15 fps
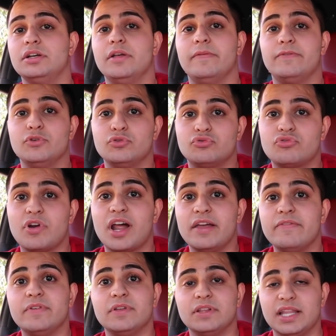If you
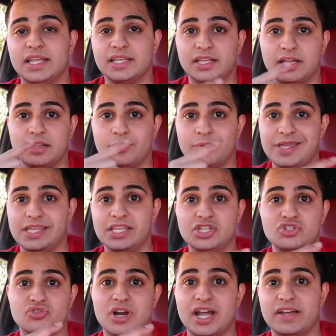drive it like the way he
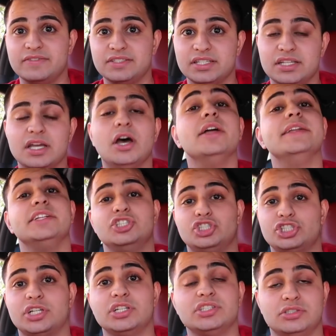drives it, and
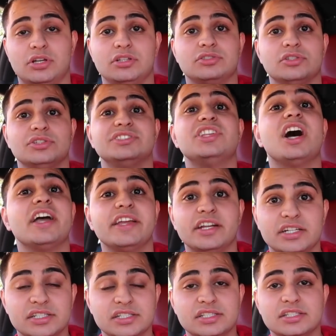insurance also,
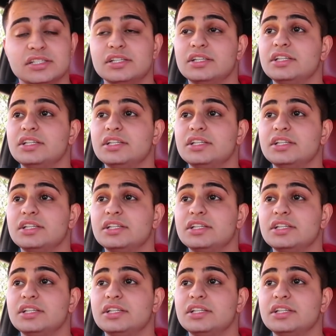tires.